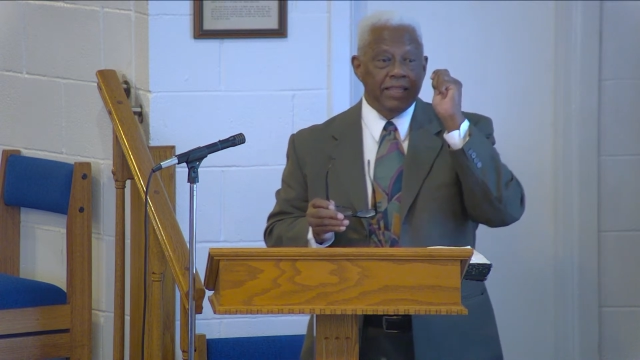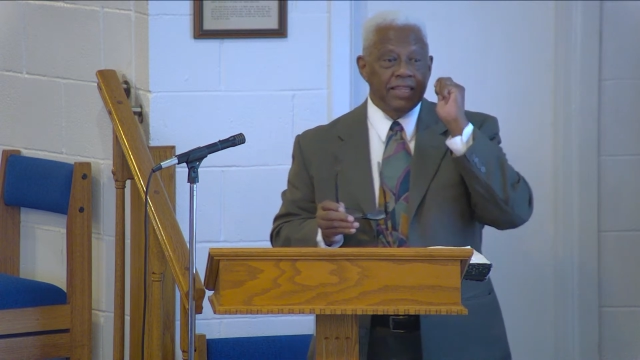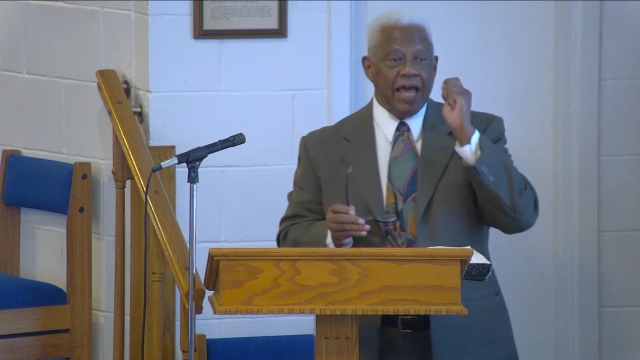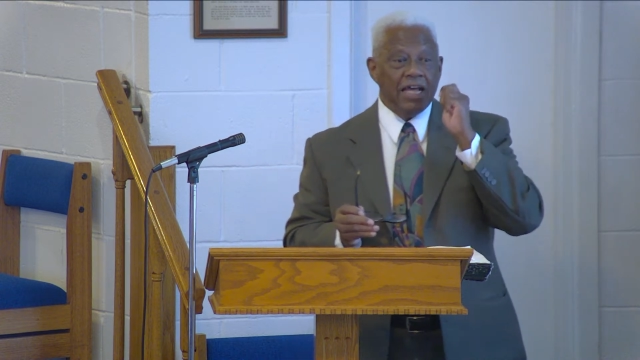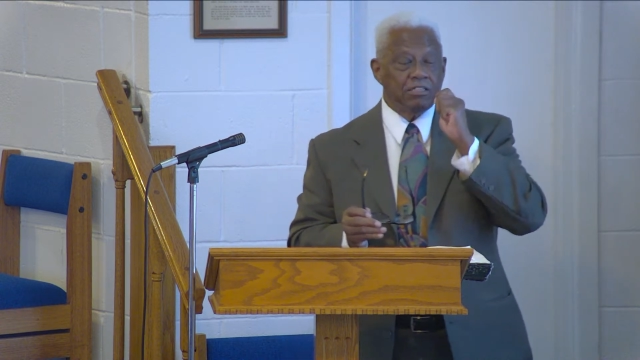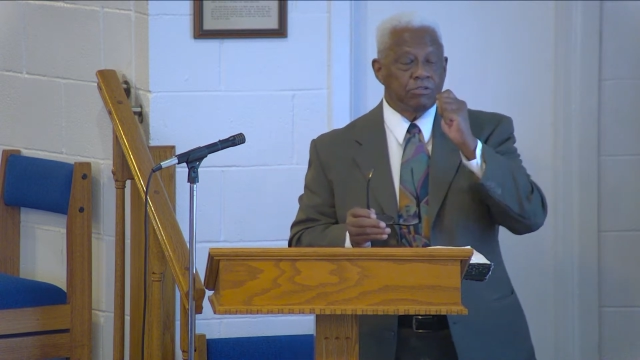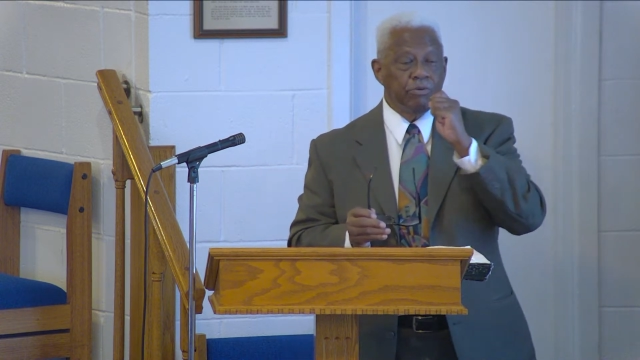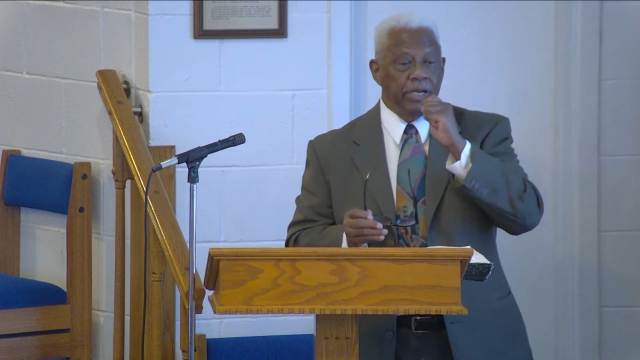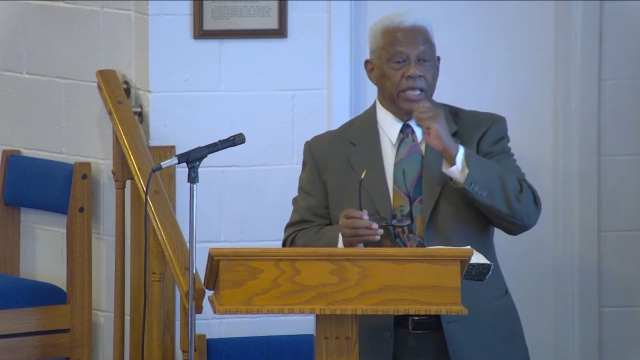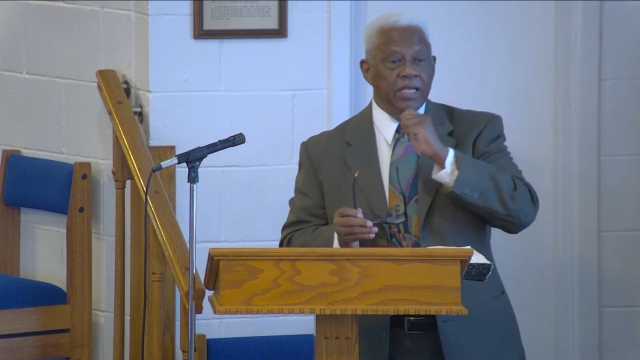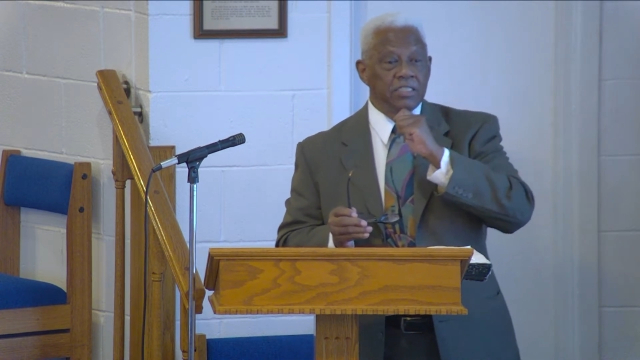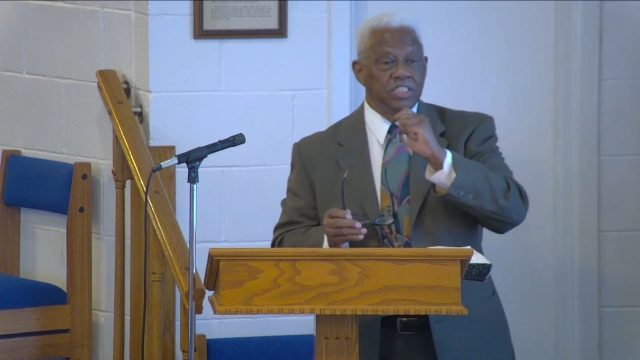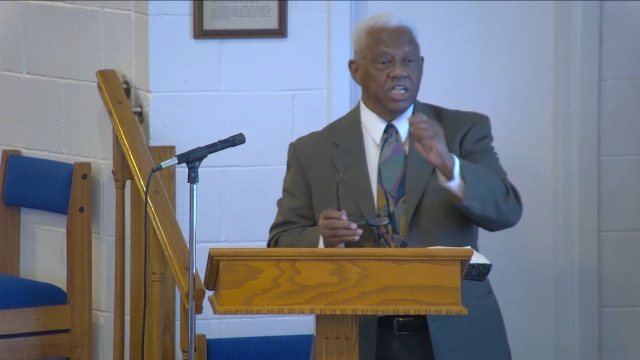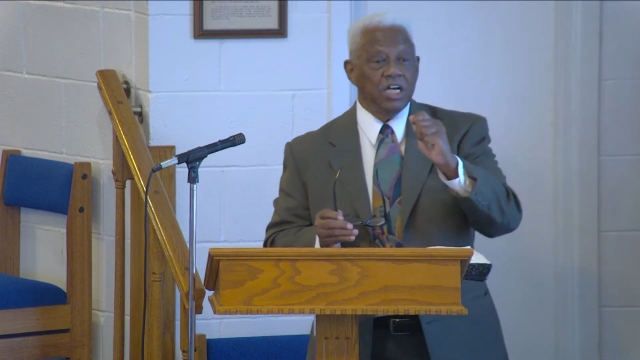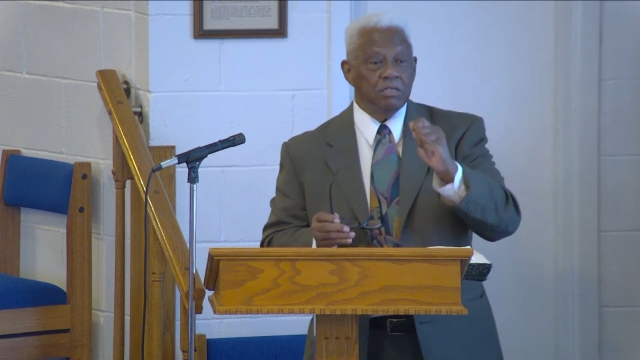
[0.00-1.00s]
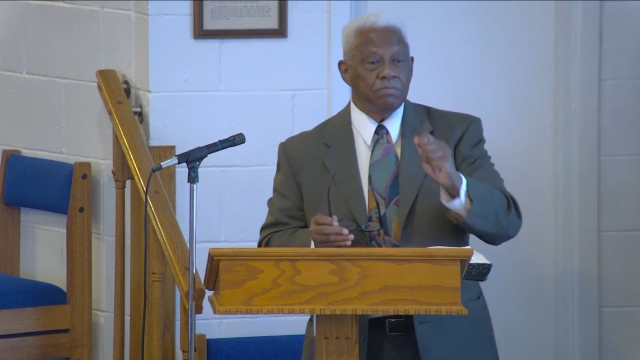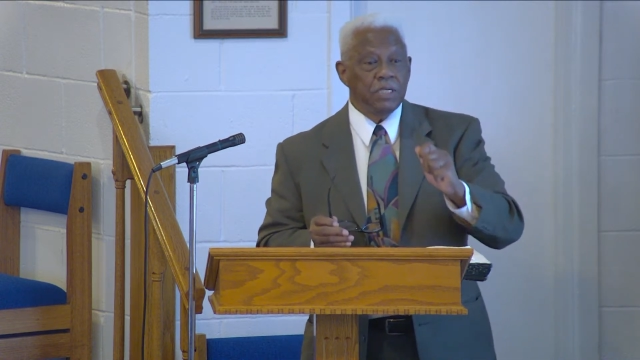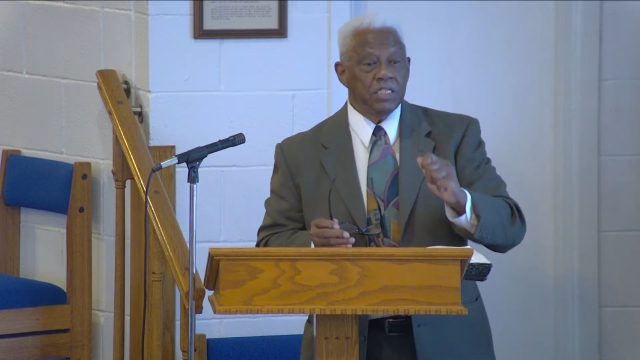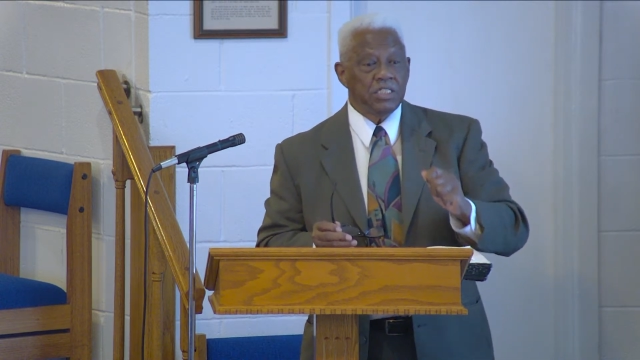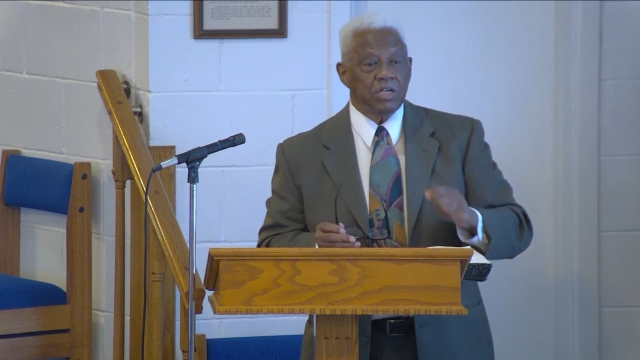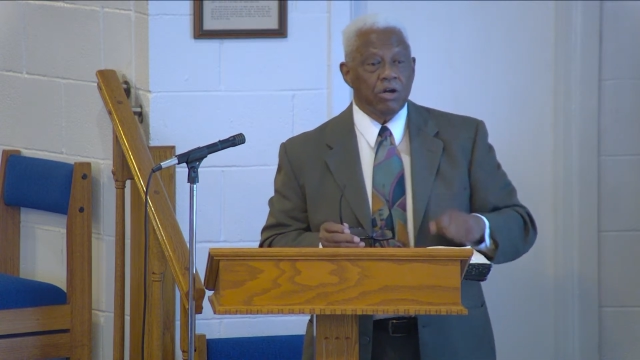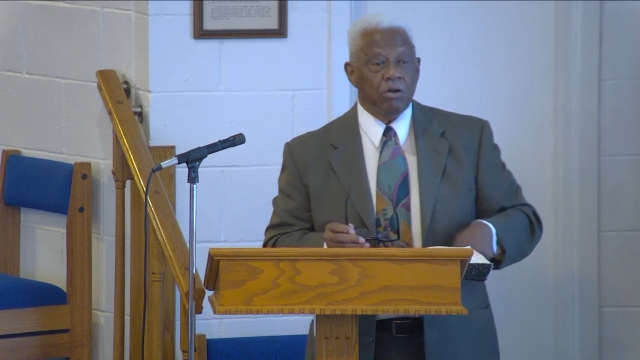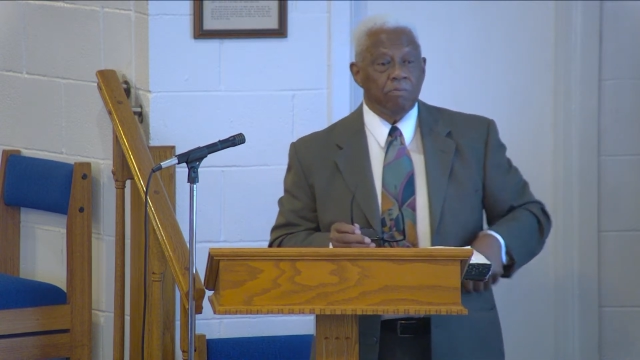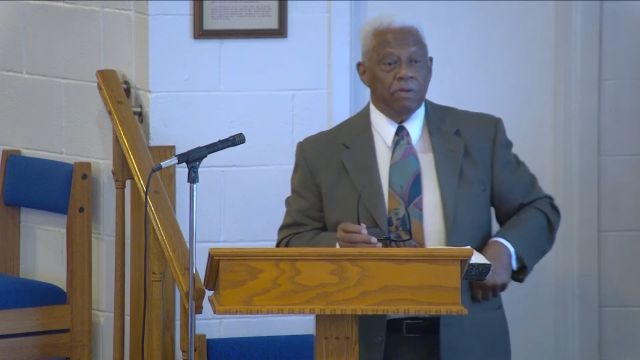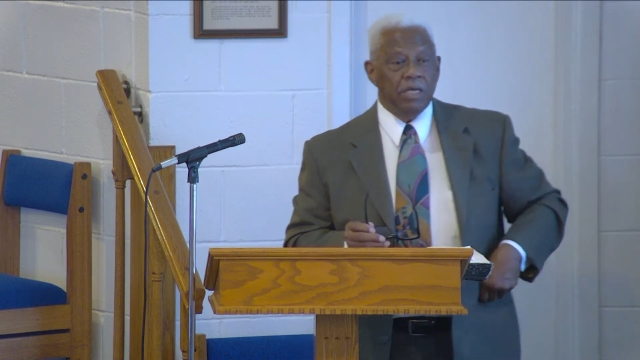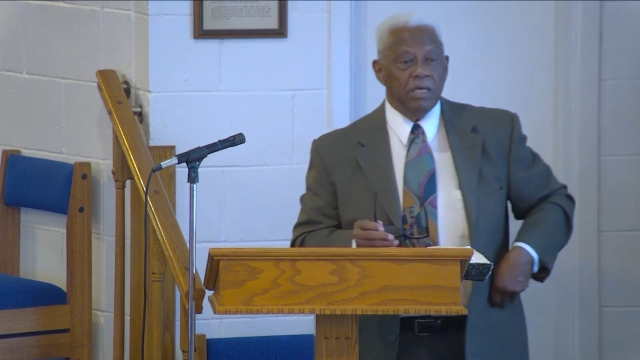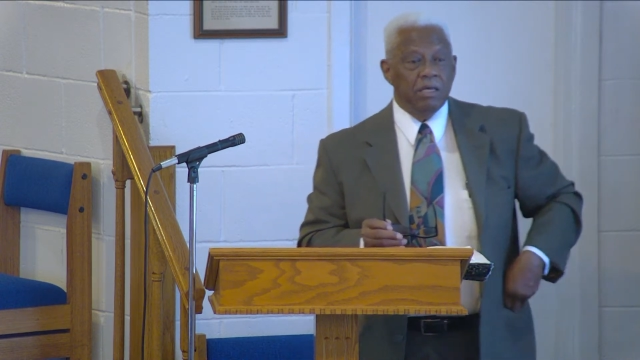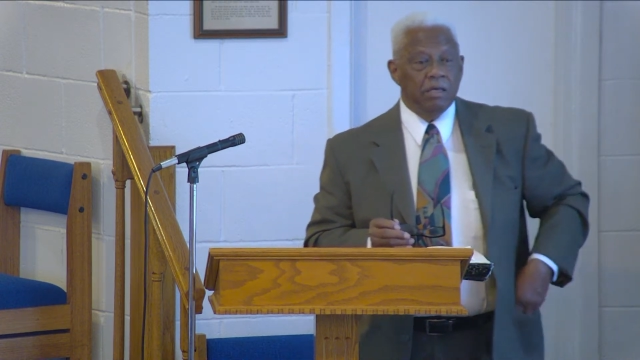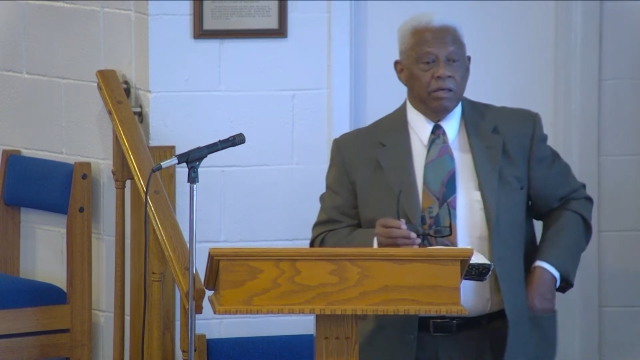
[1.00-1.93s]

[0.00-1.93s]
that's when his judgment is going to be.